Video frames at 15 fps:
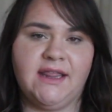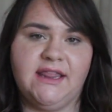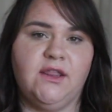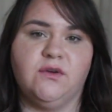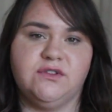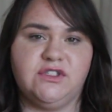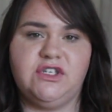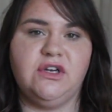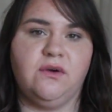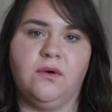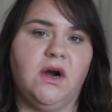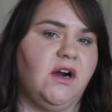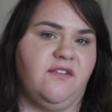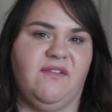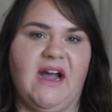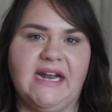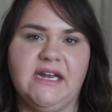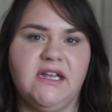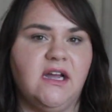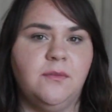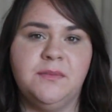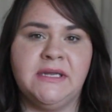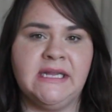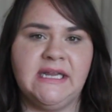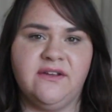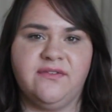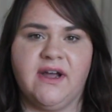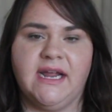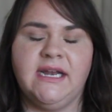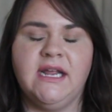Those 2 are fine, completely
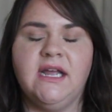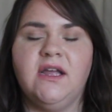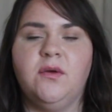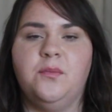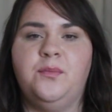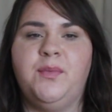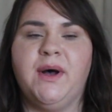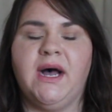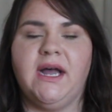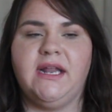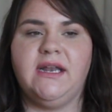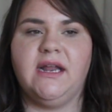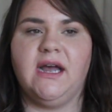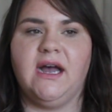fine. But